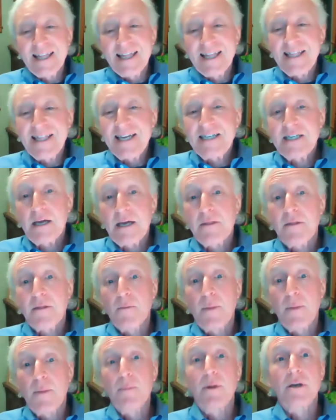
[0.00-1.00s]
The 10th
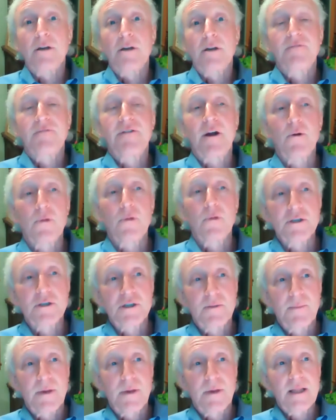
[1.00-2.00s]
Amendment and
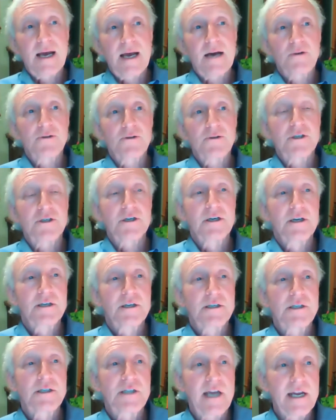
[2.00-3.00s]
federalism allows
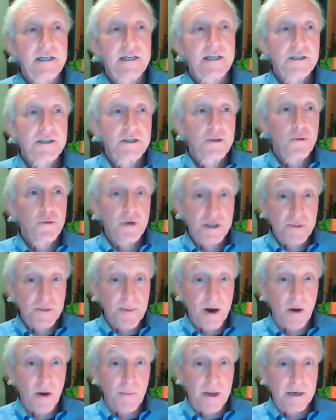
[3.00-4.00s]
states to
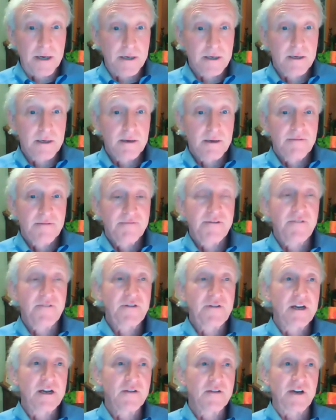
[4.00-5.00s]
experiment.
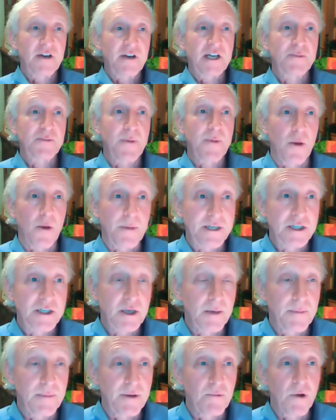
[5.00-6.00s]
50 different experiments
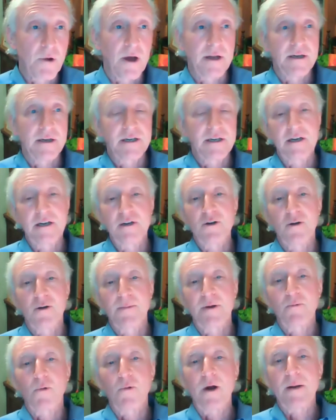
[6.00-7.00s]
can be run to
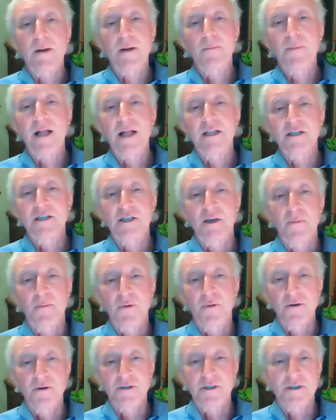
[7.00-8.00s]
determine what policy
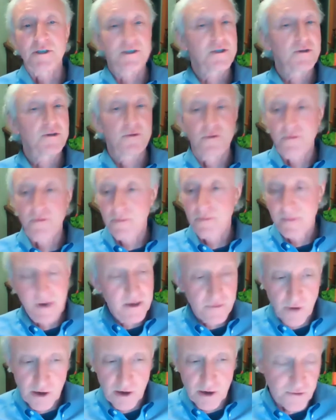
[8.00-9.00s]
approaches to
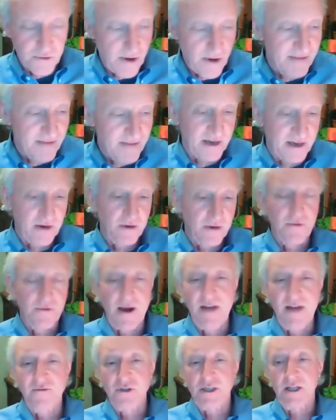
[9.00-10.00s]
drunk driving or
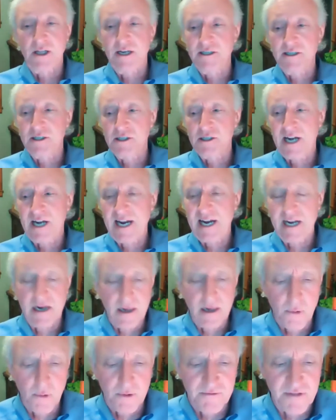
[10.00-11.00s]
driver's license and any
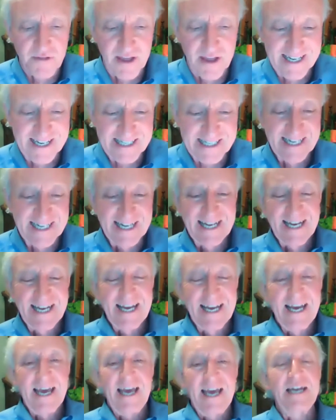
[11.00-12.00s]
number
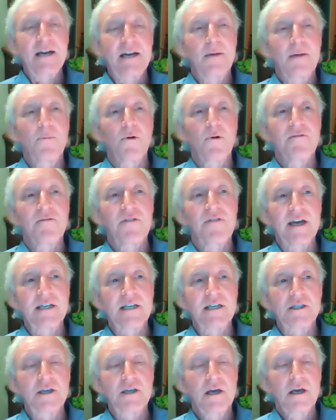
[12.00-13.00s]
of
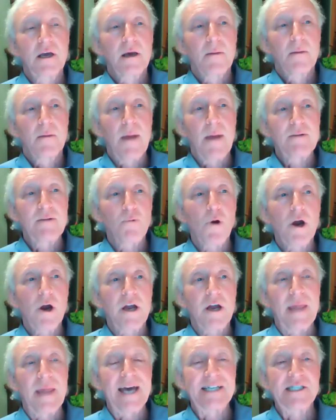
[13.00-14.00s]
things might work
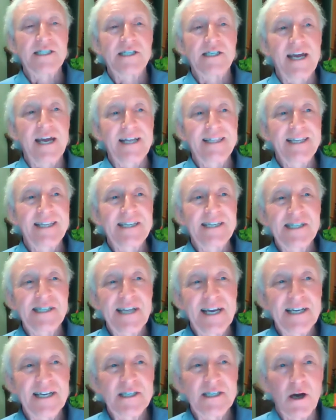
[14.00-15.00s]
in that state. These
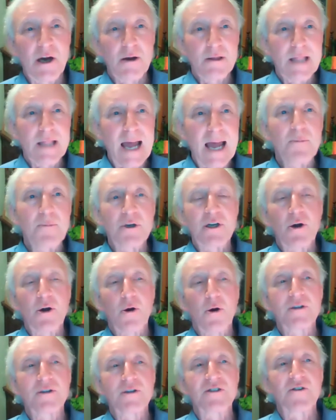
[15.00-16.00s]
states are
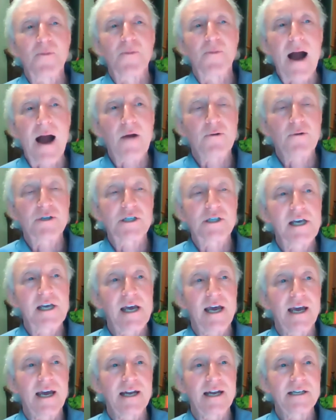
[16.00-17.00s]
laboratories of
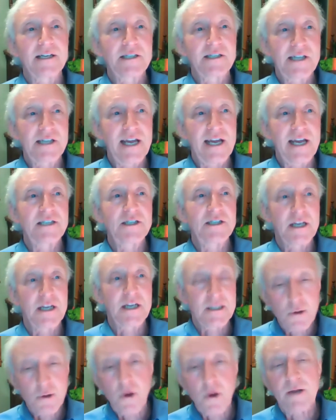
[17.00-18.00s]
democracy, and states
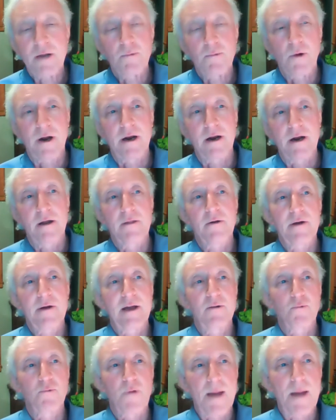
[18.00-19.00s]
can look at one another
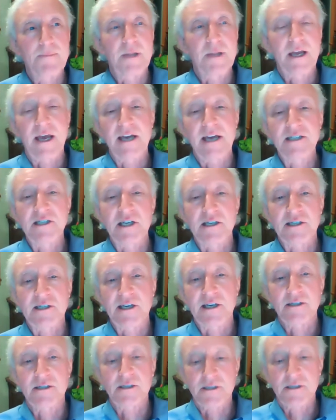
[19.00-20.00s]
and replicate
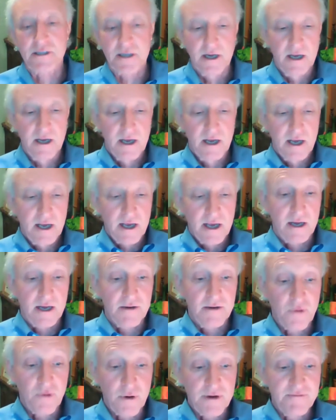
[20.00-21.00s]
successes and
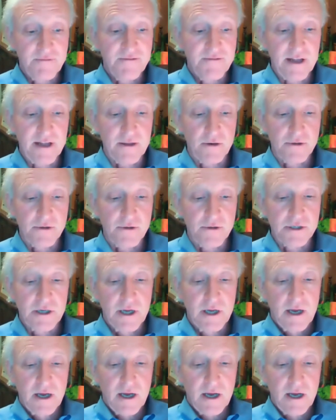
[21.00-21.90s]
avoid failures.